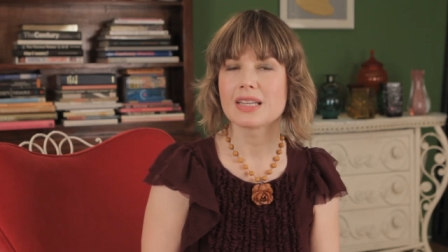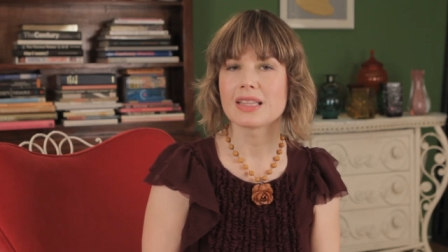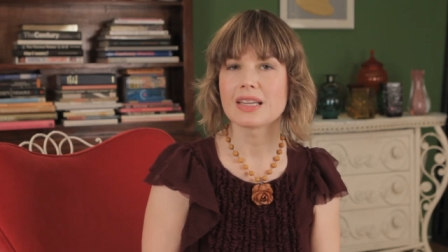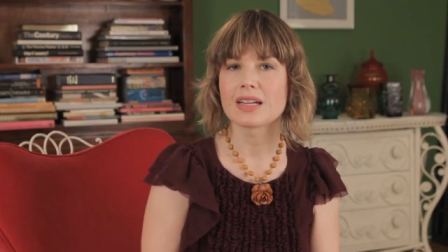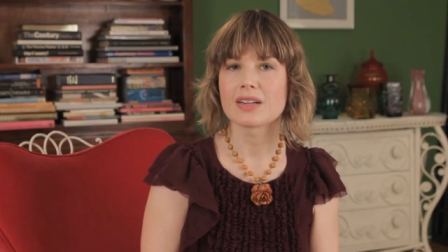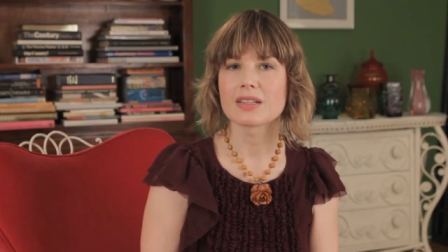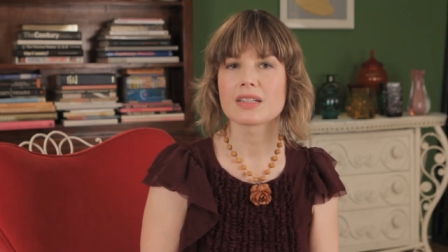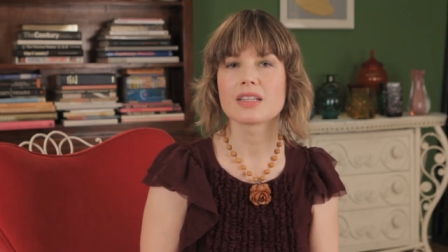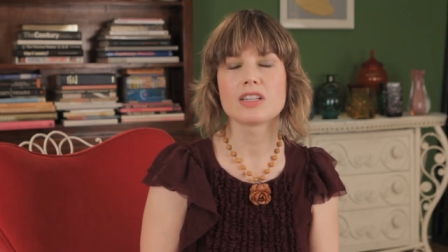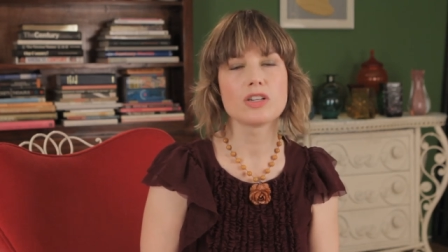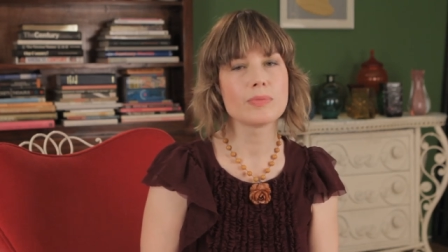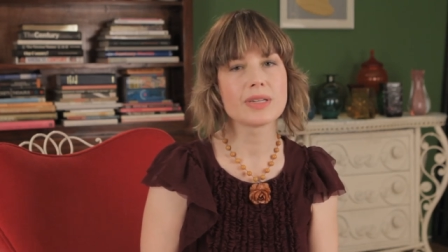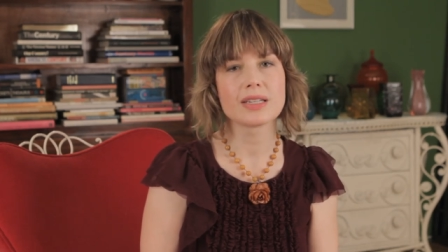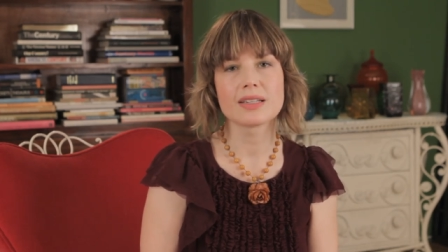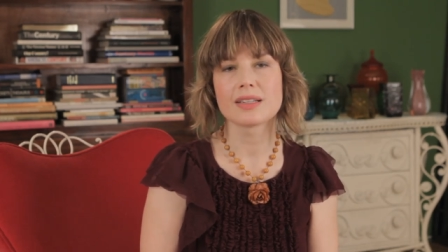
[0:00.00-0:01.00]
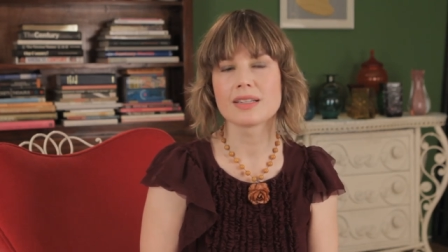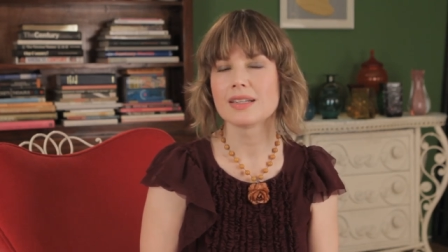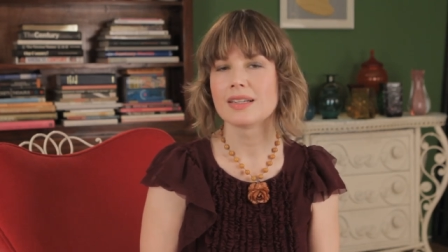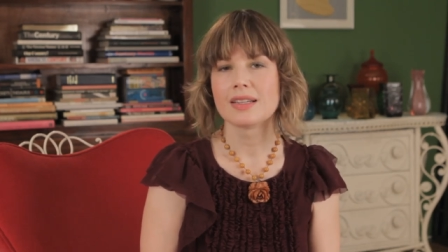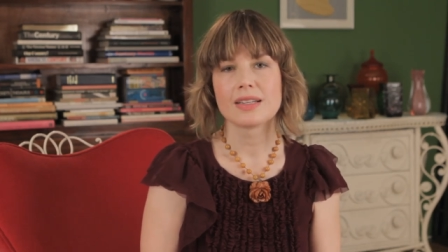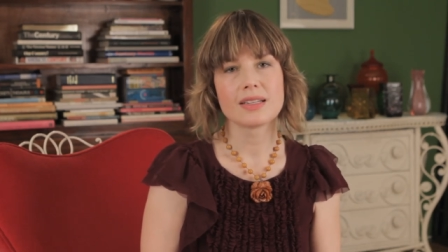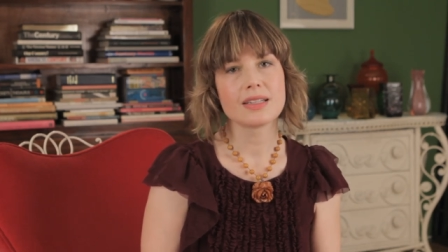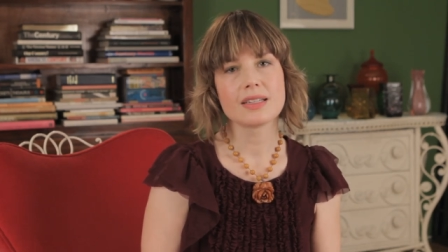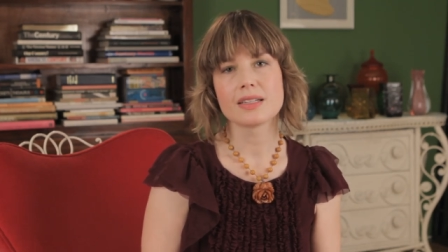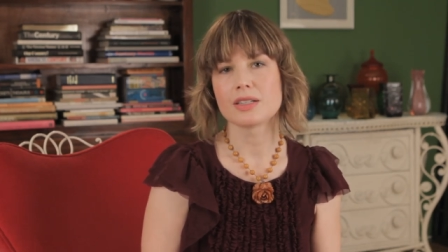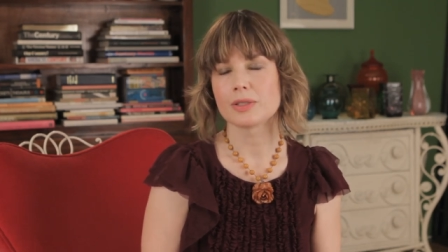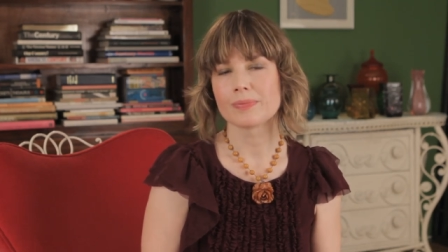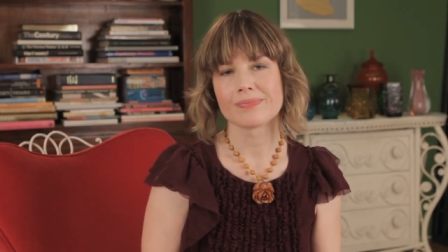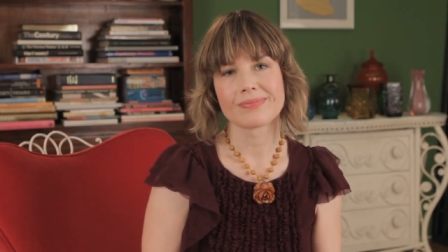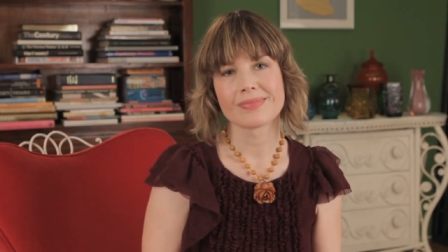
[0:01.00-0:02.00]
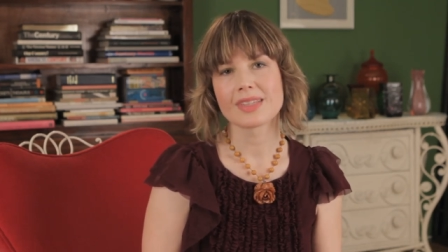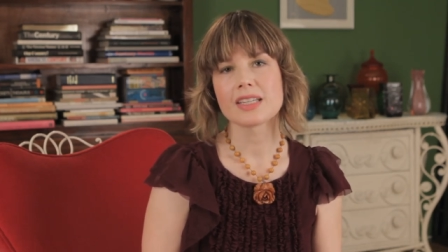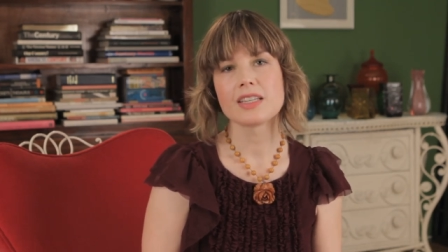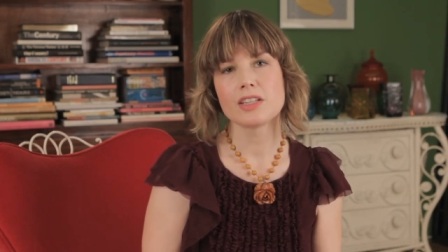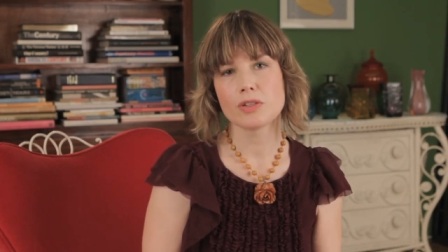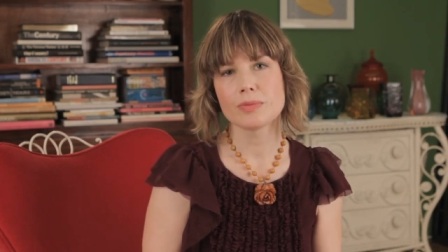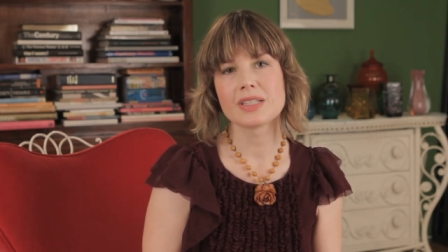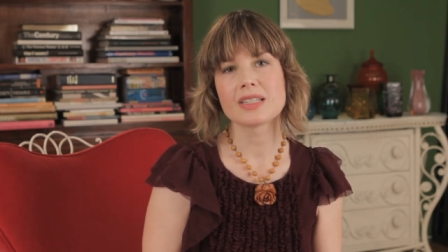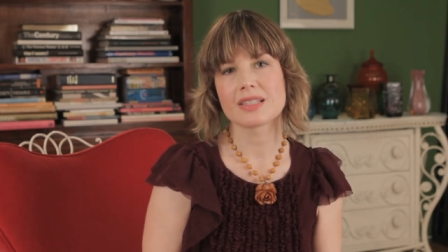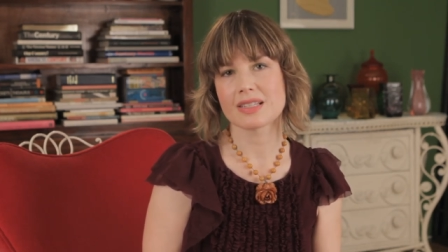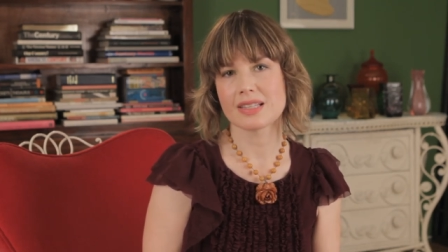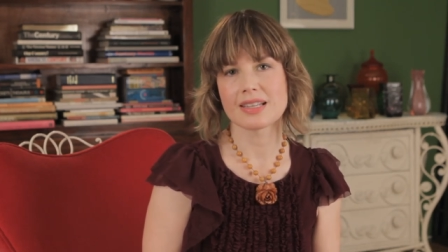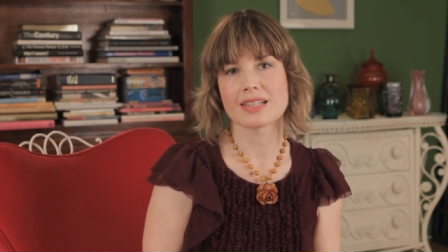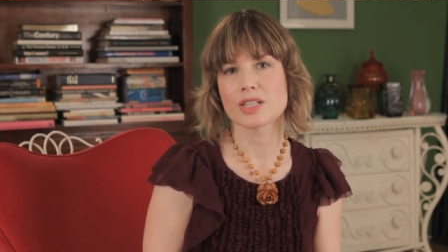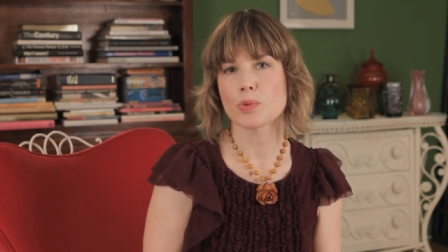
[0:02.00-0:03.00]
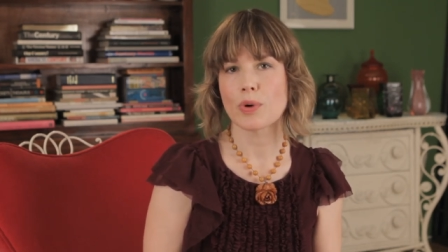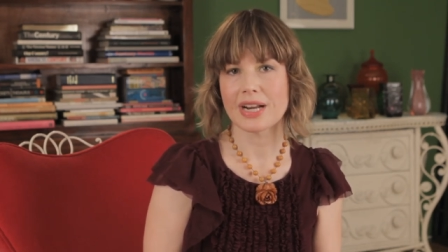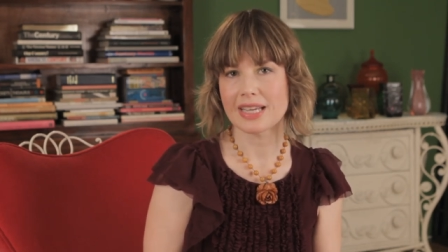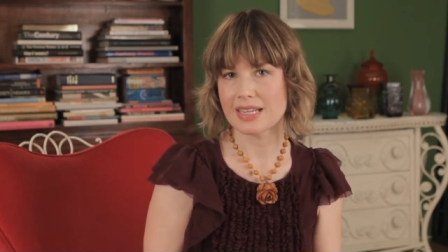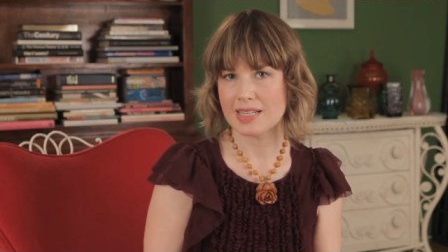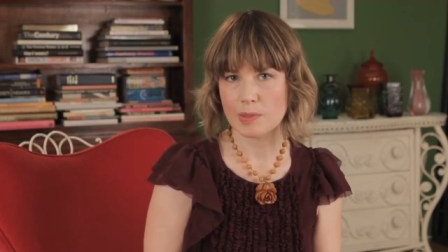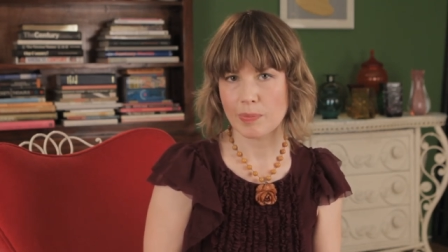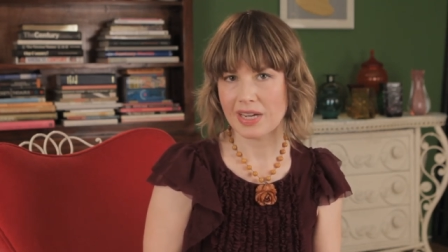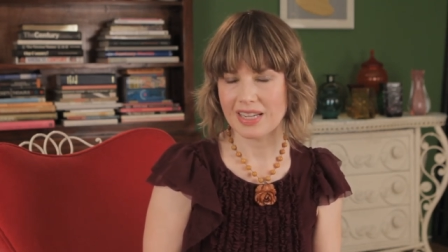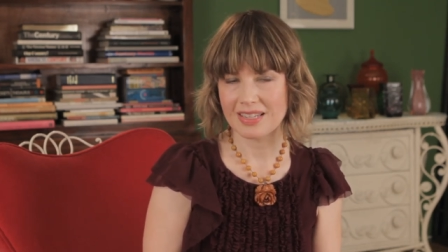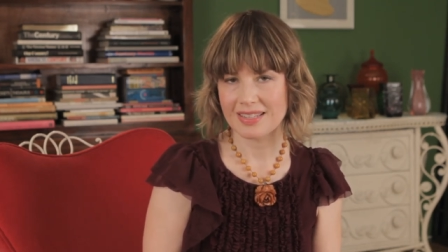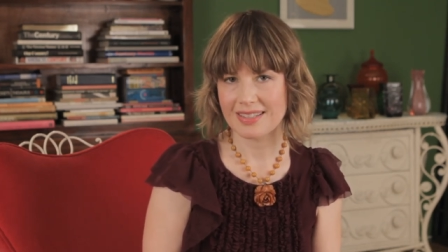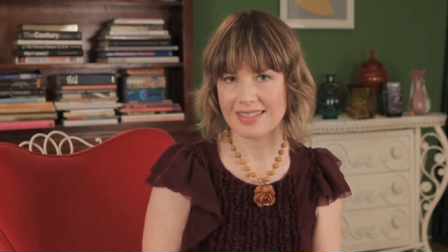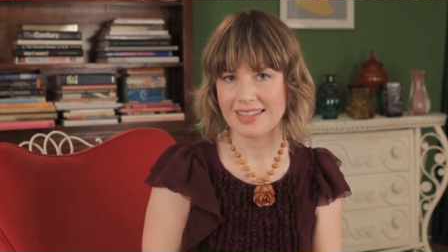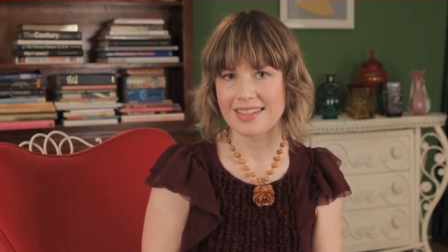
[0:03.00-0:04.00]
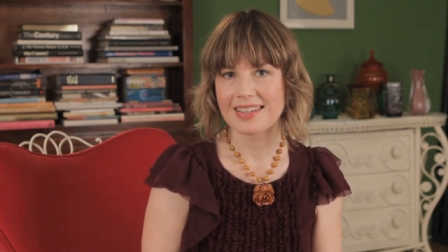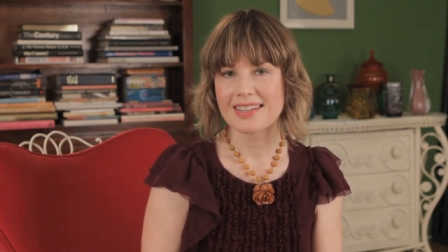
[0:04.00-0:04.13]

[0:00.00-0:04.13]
in there, and cumin, you know, cumin is the sweaty spice.